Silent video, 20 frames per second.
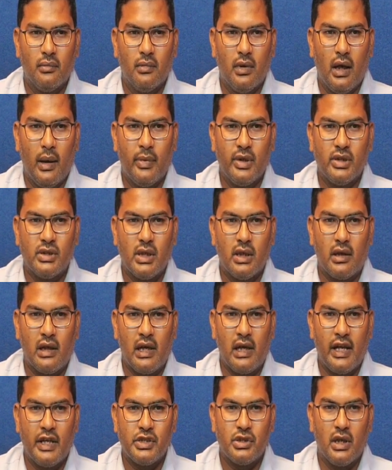Amazon
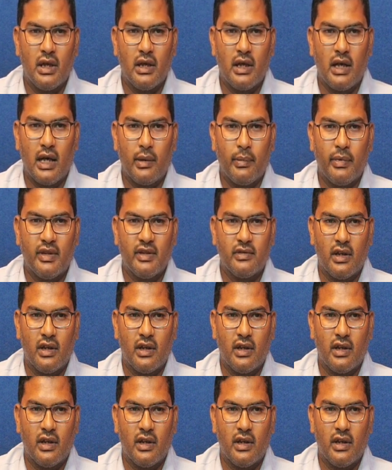Relational Database